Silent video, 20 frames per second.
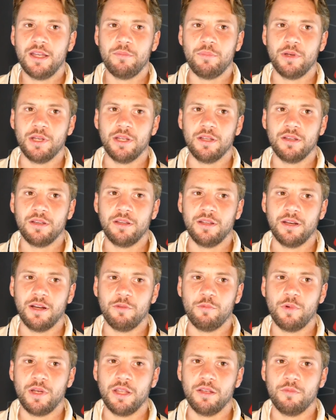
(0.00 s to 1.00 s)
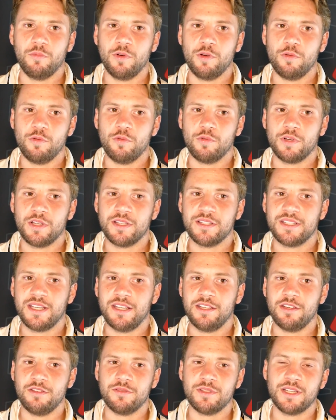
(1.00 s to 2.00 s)
but you know we will
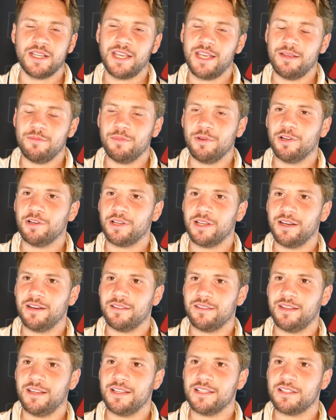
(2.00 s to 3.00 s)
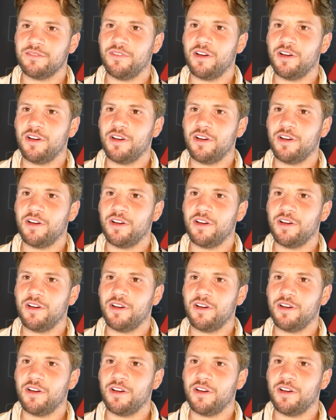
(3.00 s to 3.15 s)
continue to keep looking at things,